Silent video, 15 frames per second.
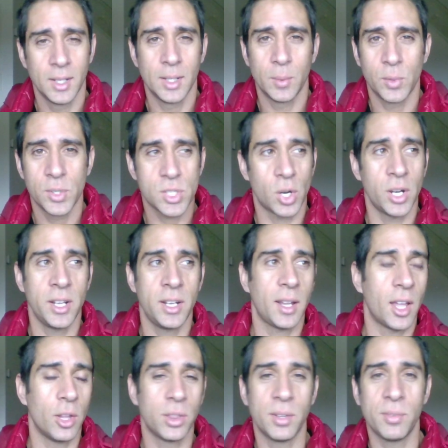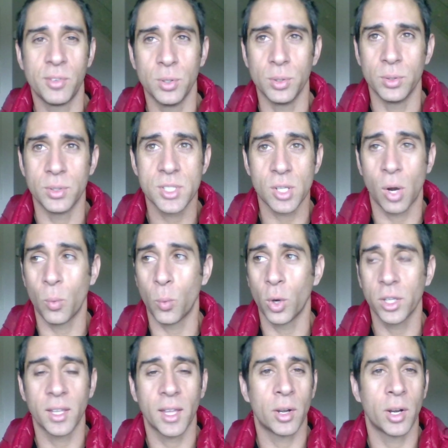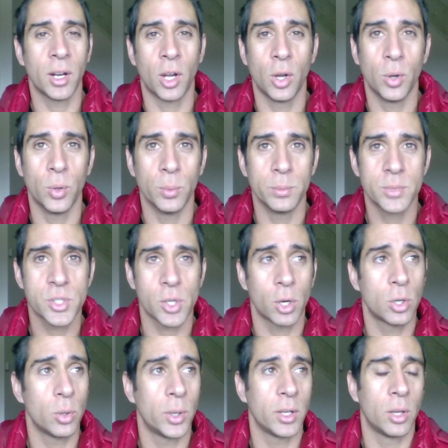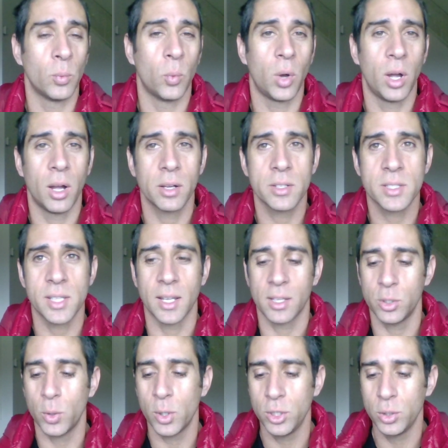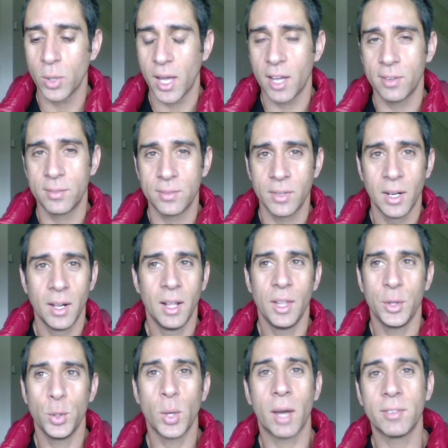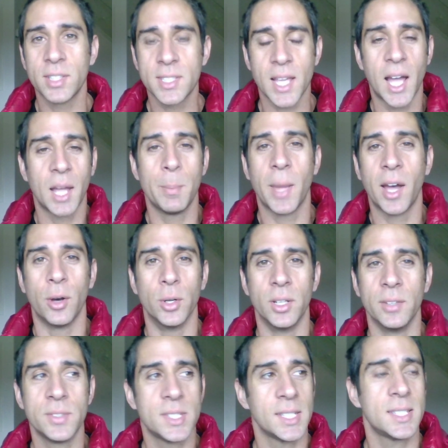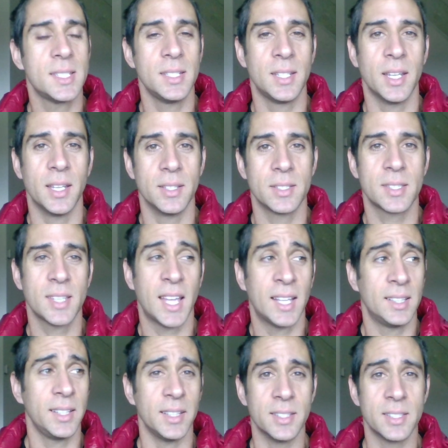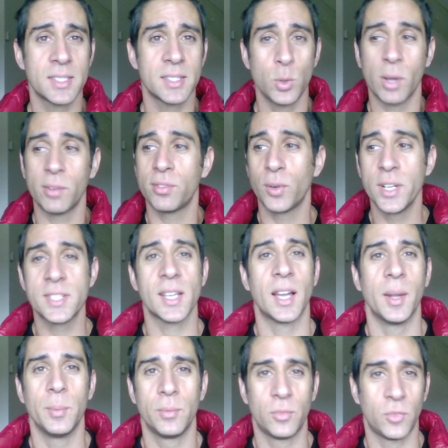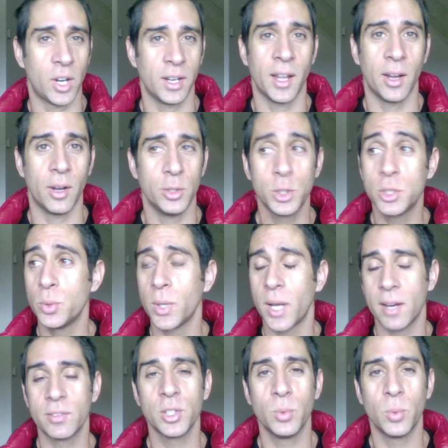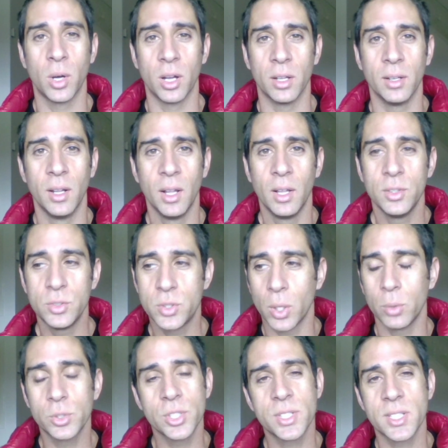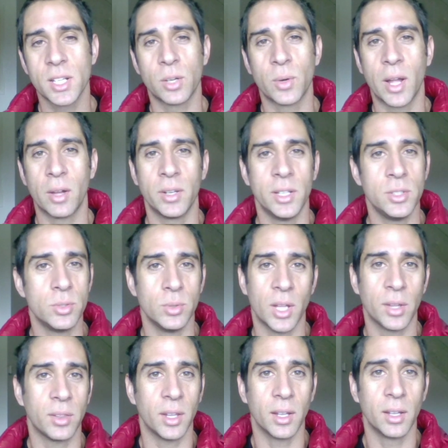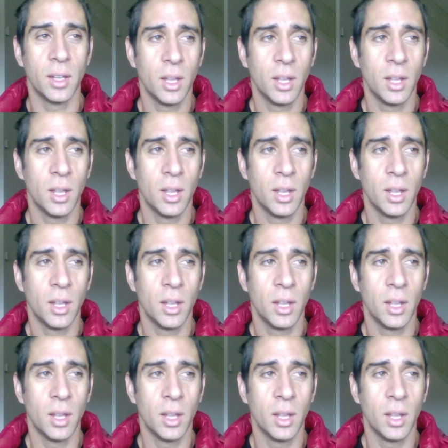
start eating healthy food. Start working out at home. Start going on walks. Like, you have a timeout of 60 days, at least. You have free time right now. You can do whatever you want. Don't just sit around and do nothing.